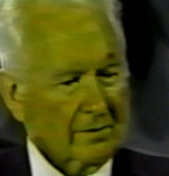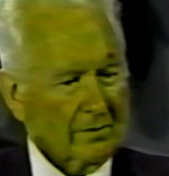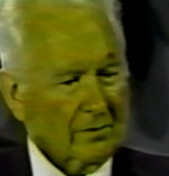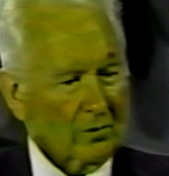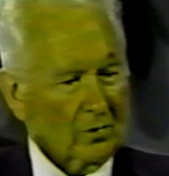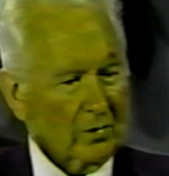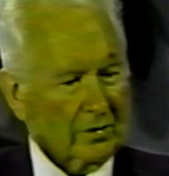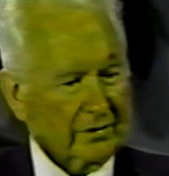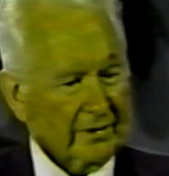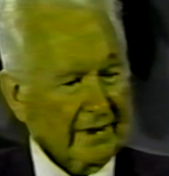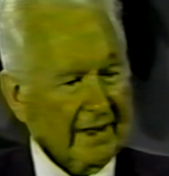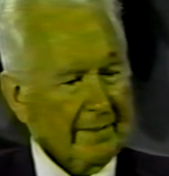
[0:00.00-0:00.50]

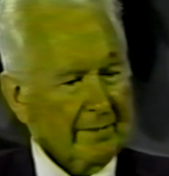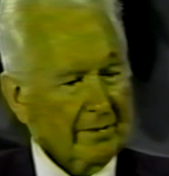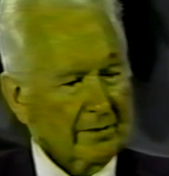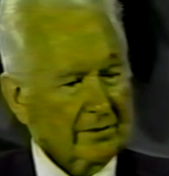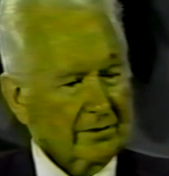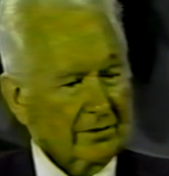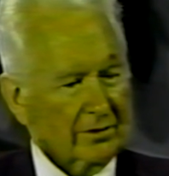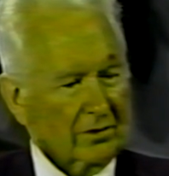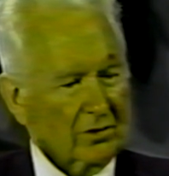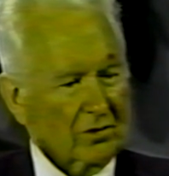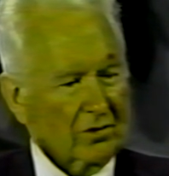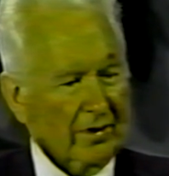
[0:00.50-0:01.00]
was able
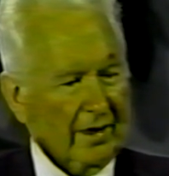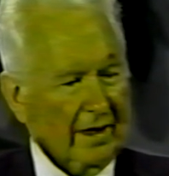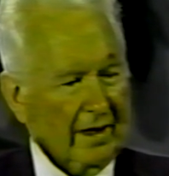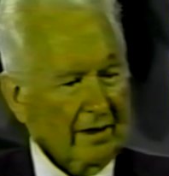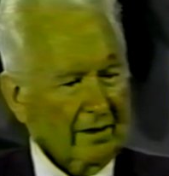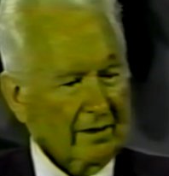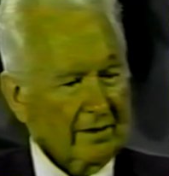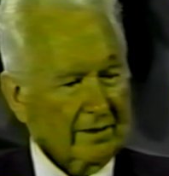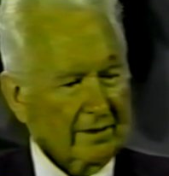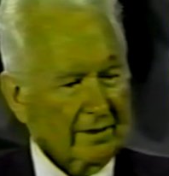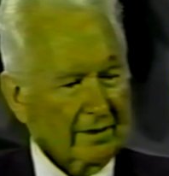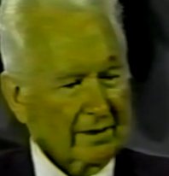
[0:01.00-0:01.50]
to
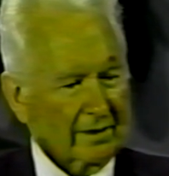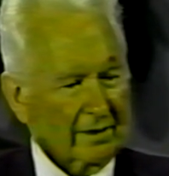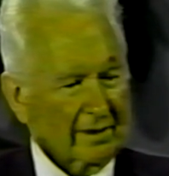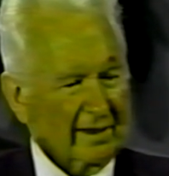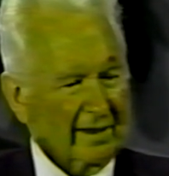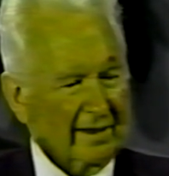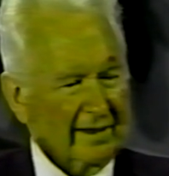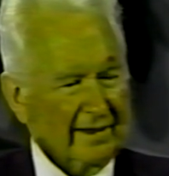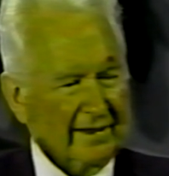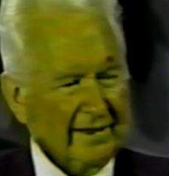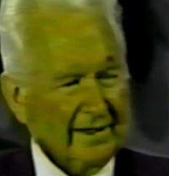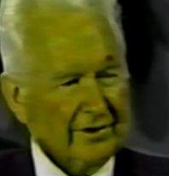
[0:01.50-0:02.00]
create
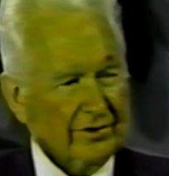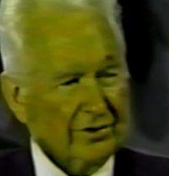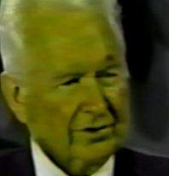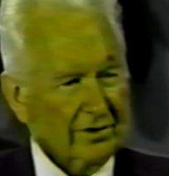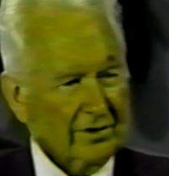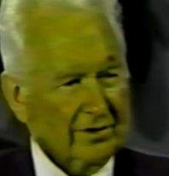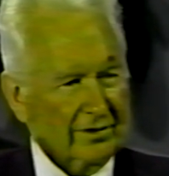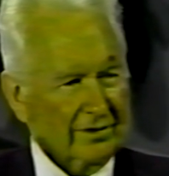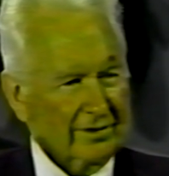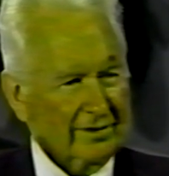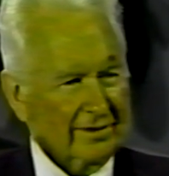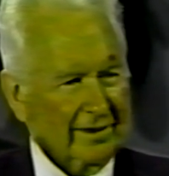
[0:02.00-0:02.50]

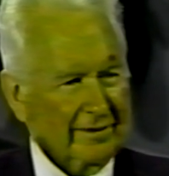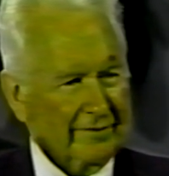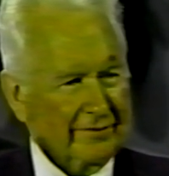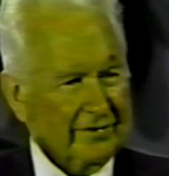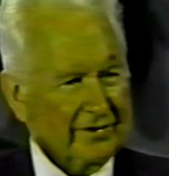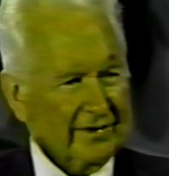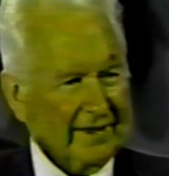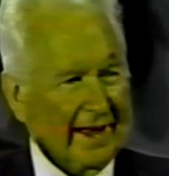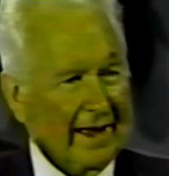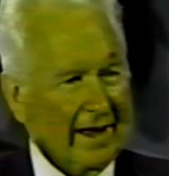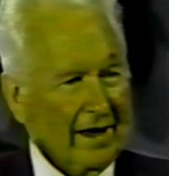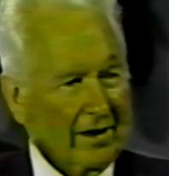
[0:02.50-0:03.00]
conditions of
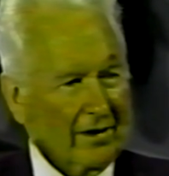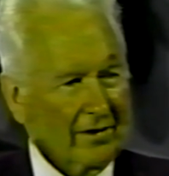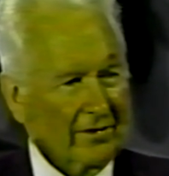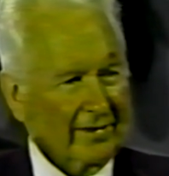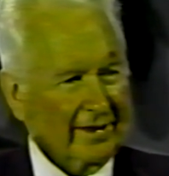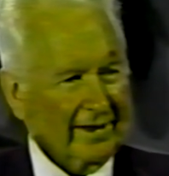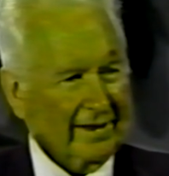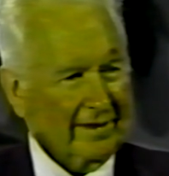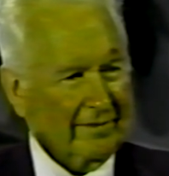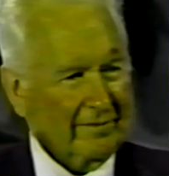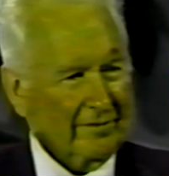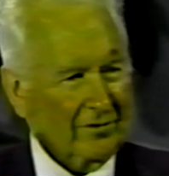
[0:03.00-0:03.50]
sound
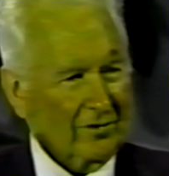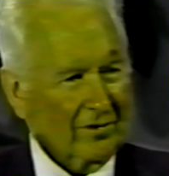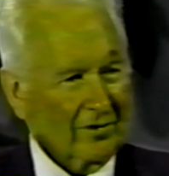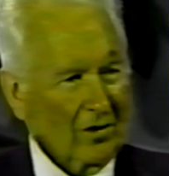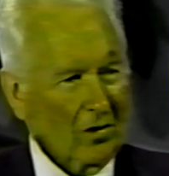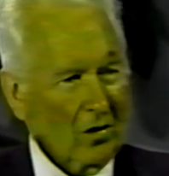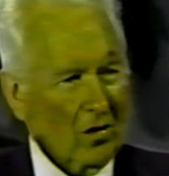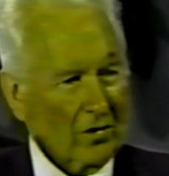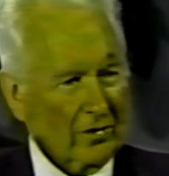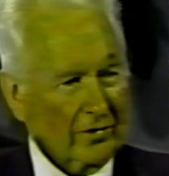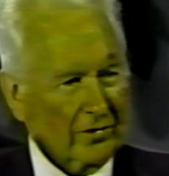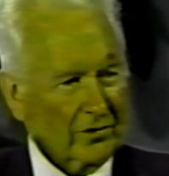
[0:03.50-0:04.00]
in
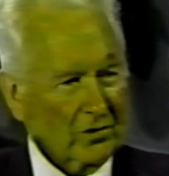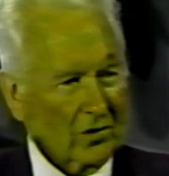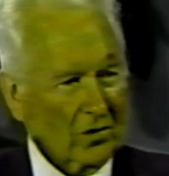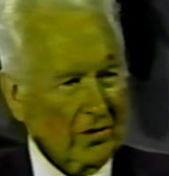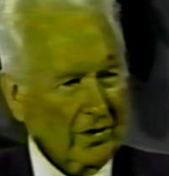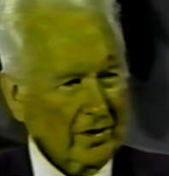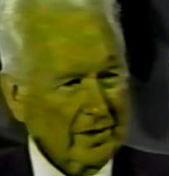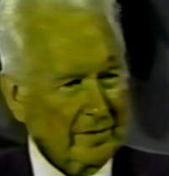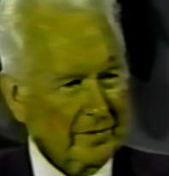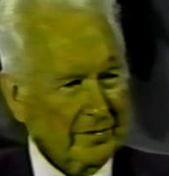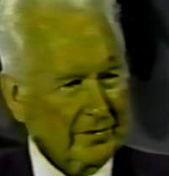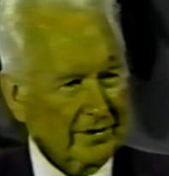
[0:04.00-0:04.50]

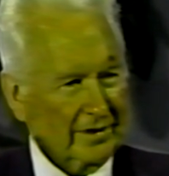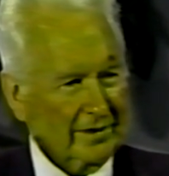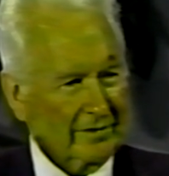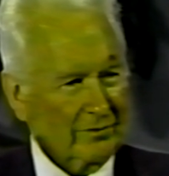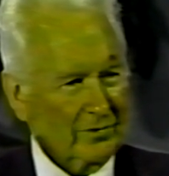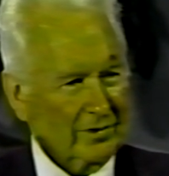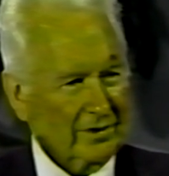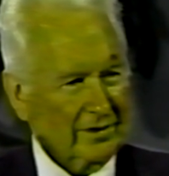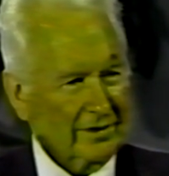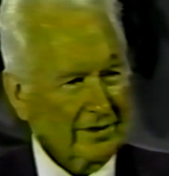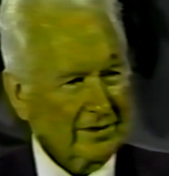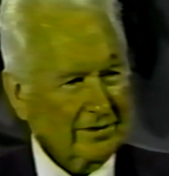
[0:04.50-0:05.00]
auditoriums that
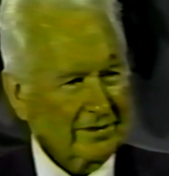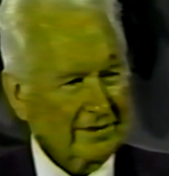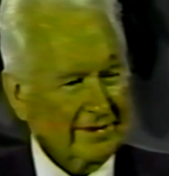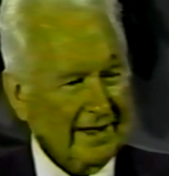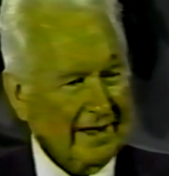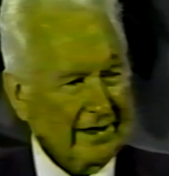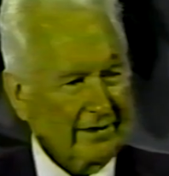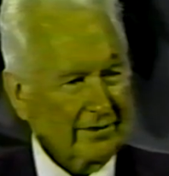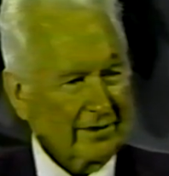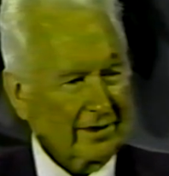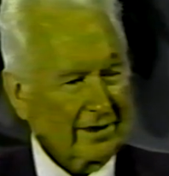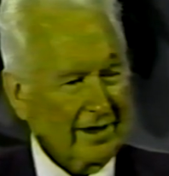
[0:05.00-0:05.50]
would just
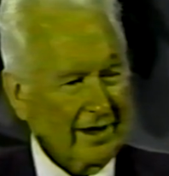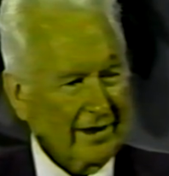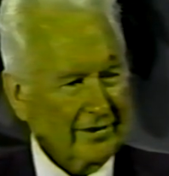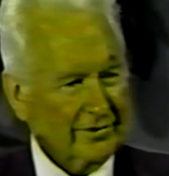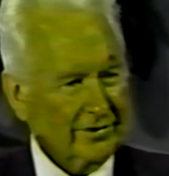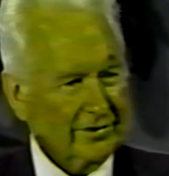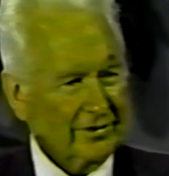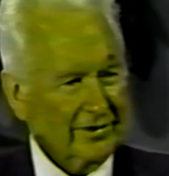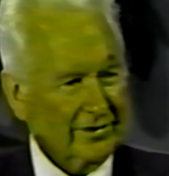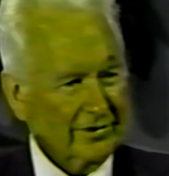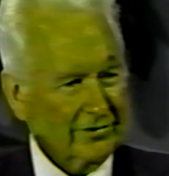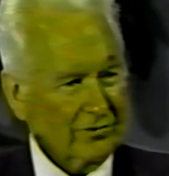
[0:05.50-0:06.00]
take the
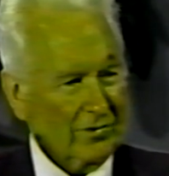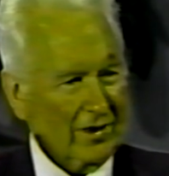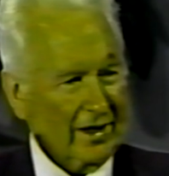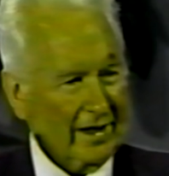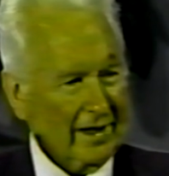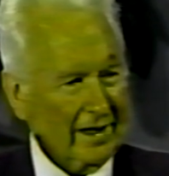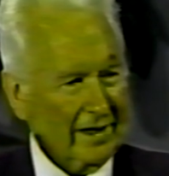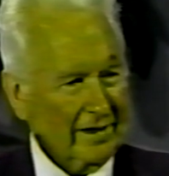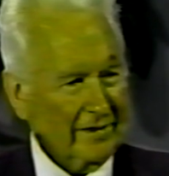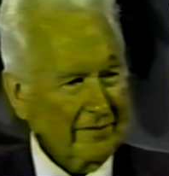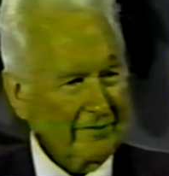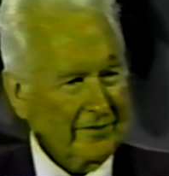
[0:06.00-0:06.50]
consciousness right
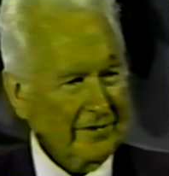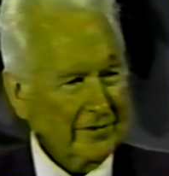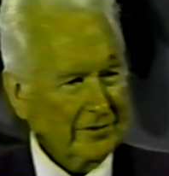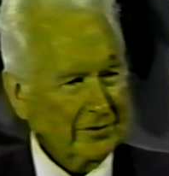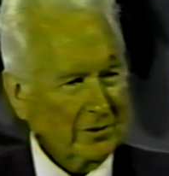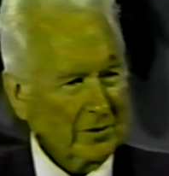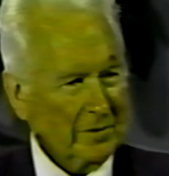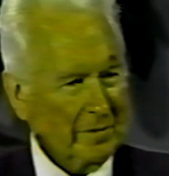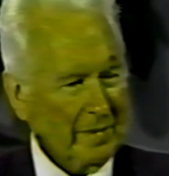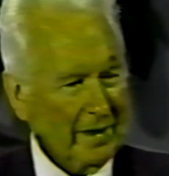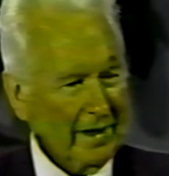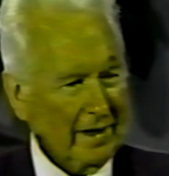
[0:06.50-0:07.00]
out of the
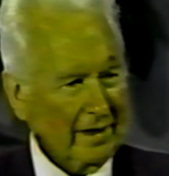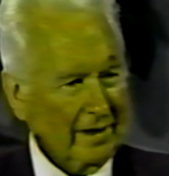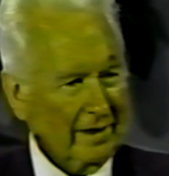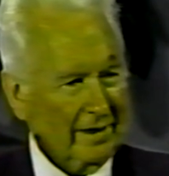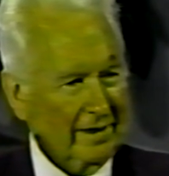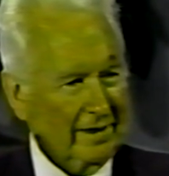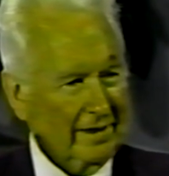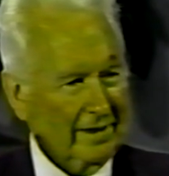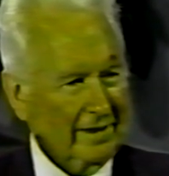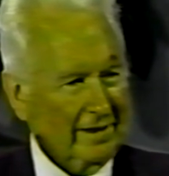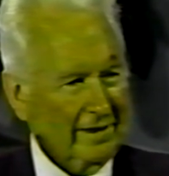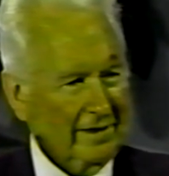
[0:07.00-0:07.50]
physical body
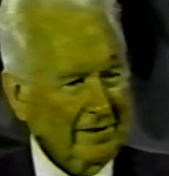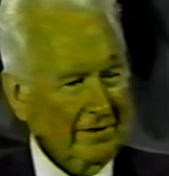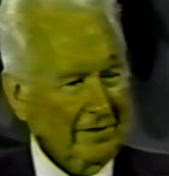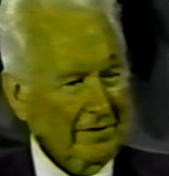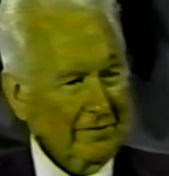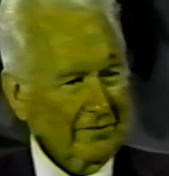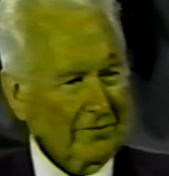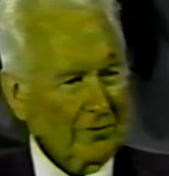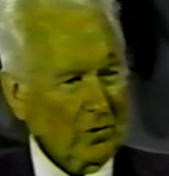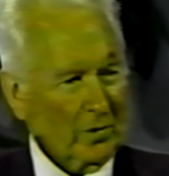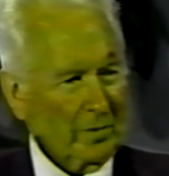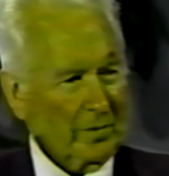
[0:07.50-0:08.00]

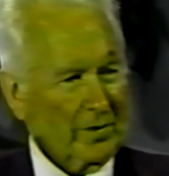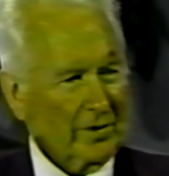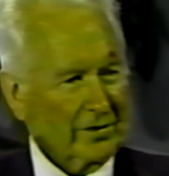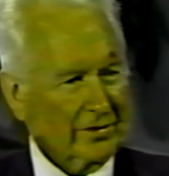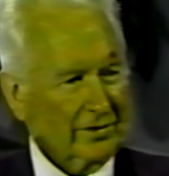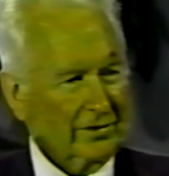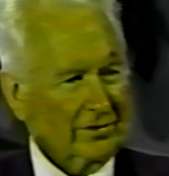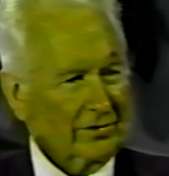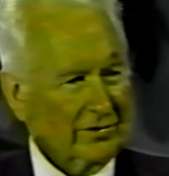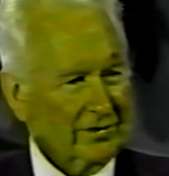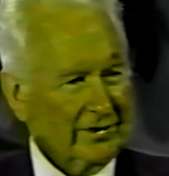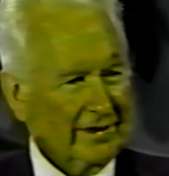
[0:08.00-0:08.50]
for a
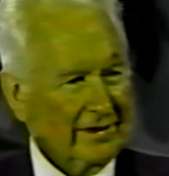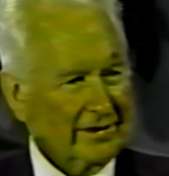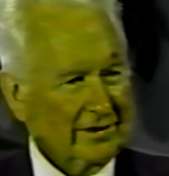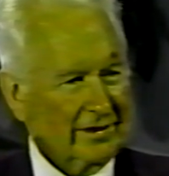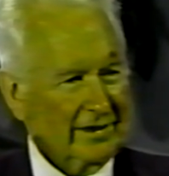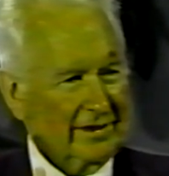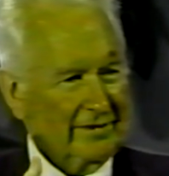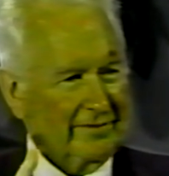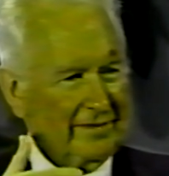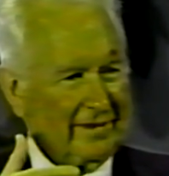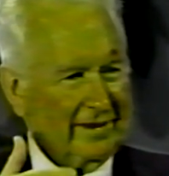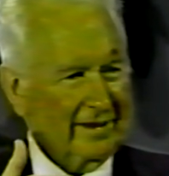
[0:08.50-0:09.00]
person who's
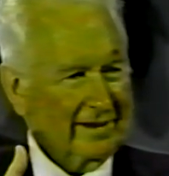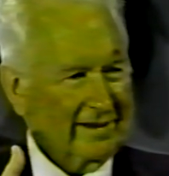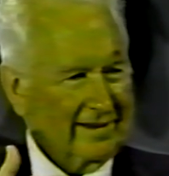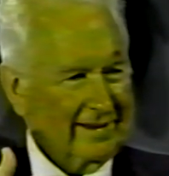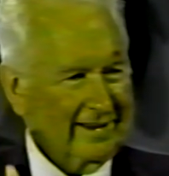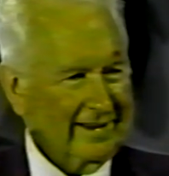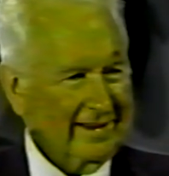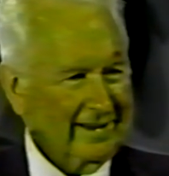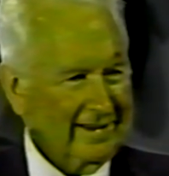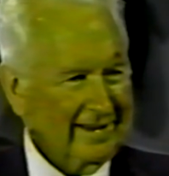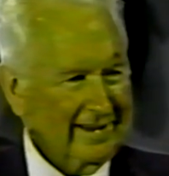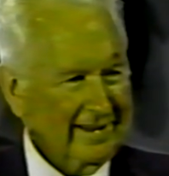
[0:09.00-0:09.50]
sensitive, and
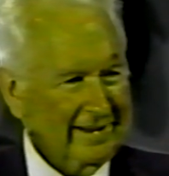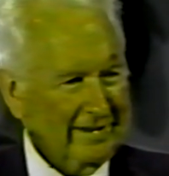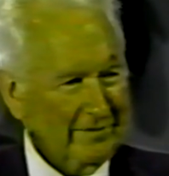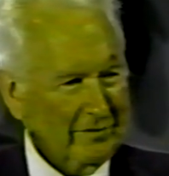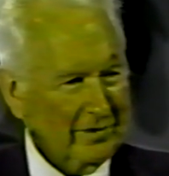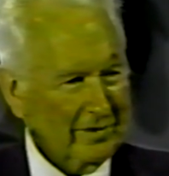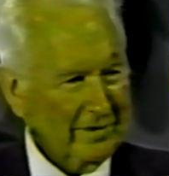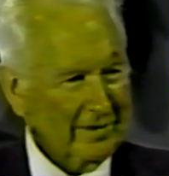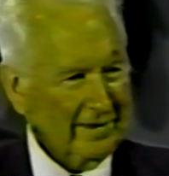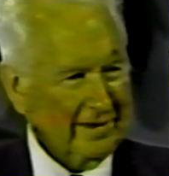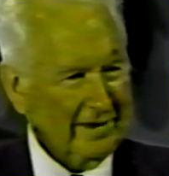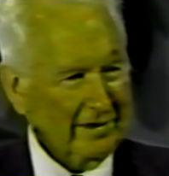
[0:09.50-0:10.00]
he
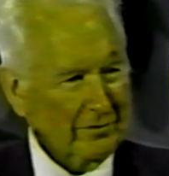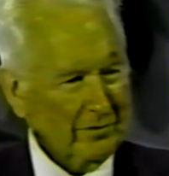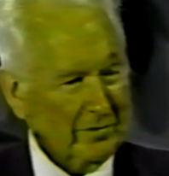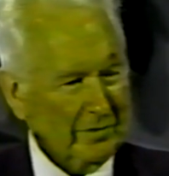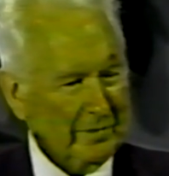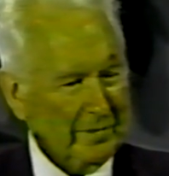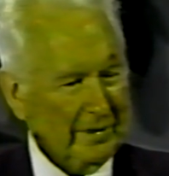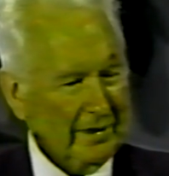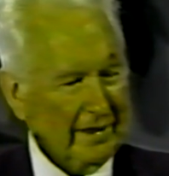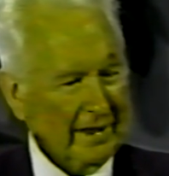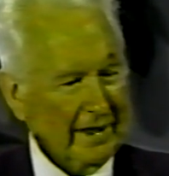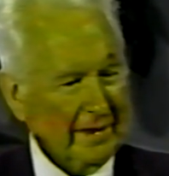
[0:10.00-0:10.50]
would
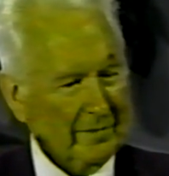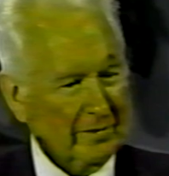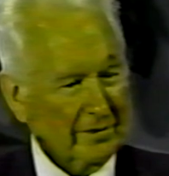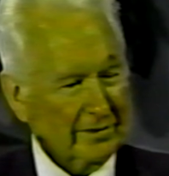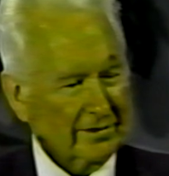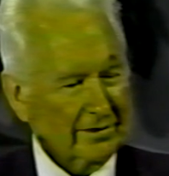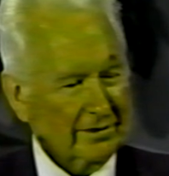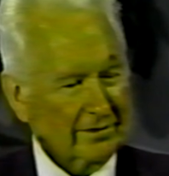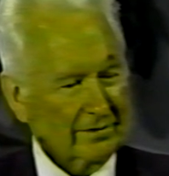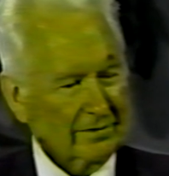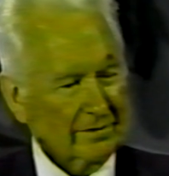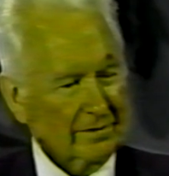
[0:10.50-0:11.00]
be able
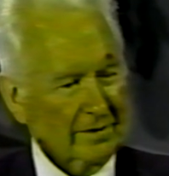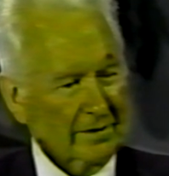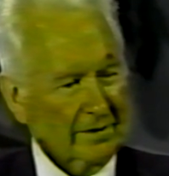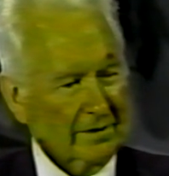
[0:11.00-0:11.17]
to